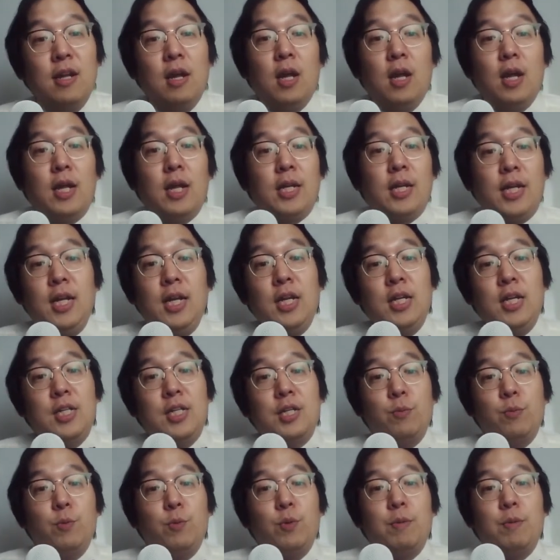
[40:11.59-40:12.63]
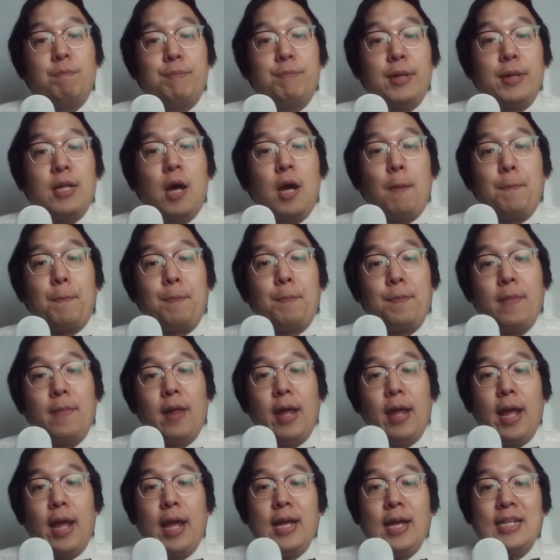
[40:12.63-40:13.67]
Each would bid up
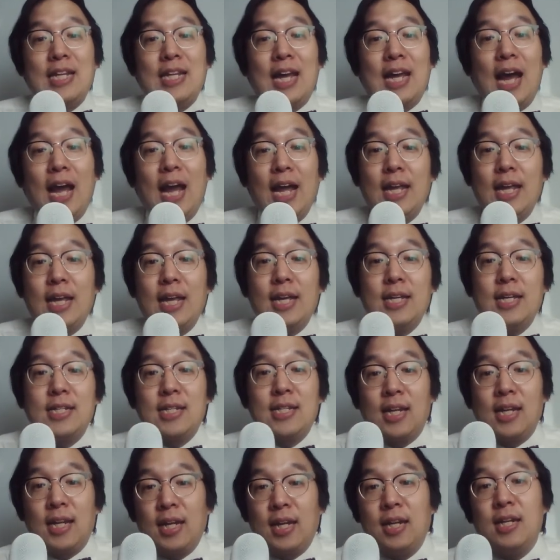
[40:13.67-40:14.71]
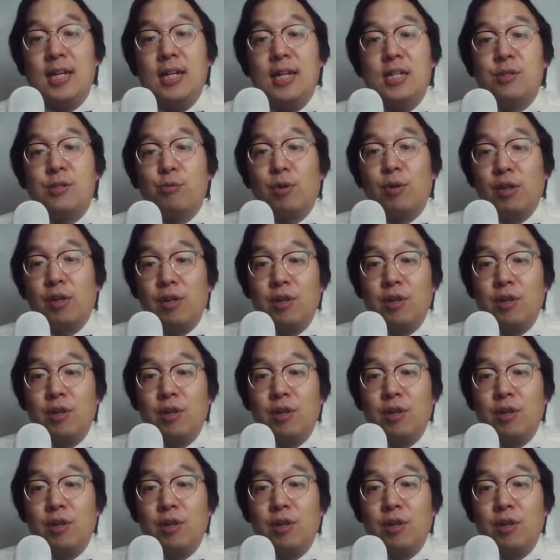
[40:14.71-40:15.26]
as high as his or her